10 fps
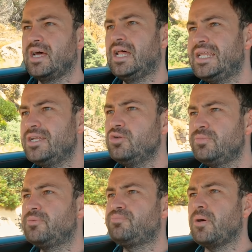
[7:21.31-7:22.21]
a little
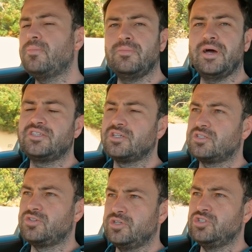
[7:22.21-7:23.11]
bit problematic
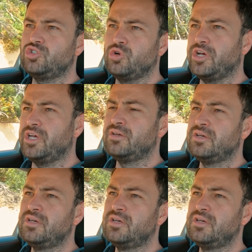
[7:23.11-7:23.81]
to enjoy